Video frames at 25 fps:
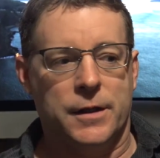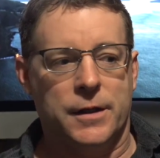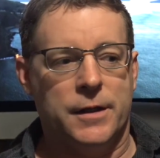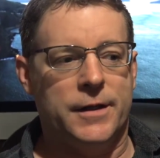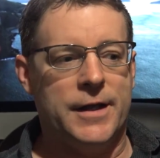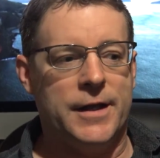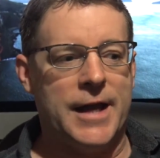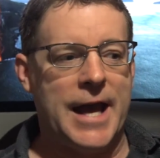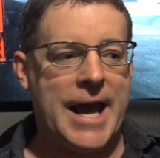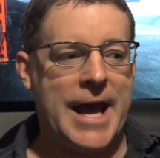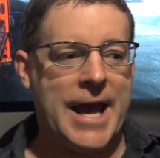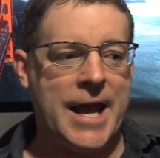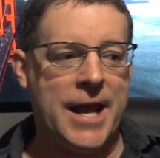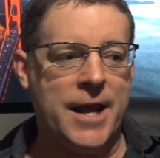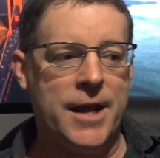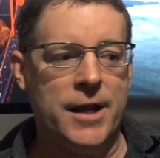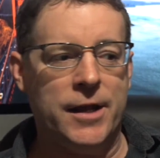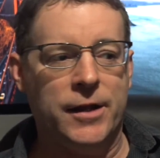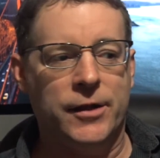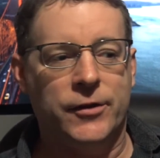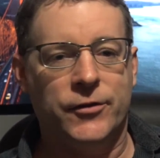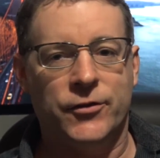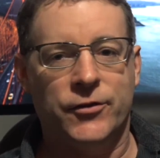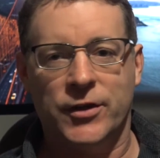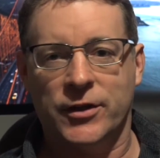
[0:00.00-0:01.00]
the
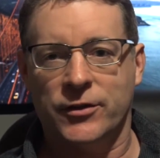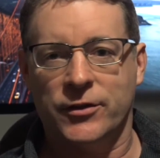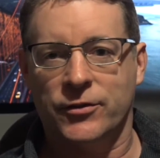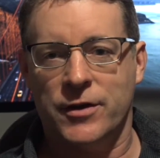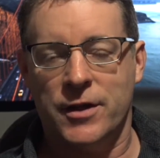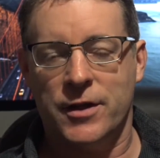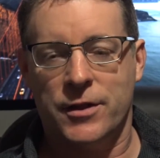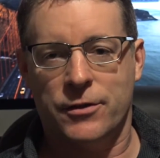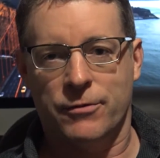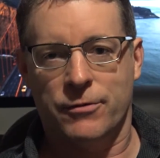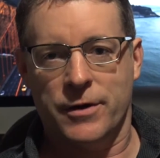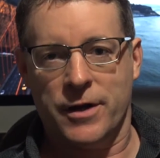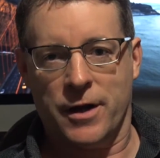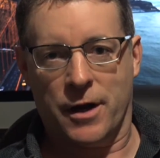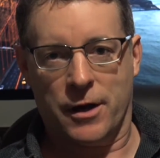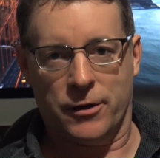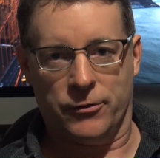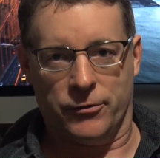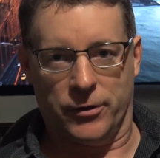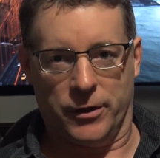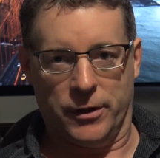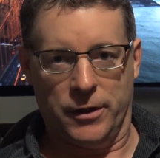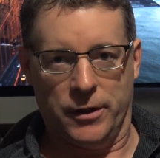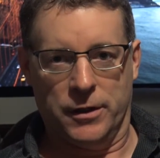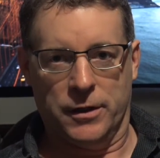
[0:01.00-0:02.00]

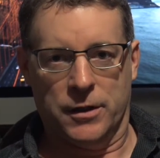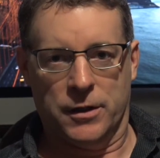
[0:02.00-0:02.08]
A6300,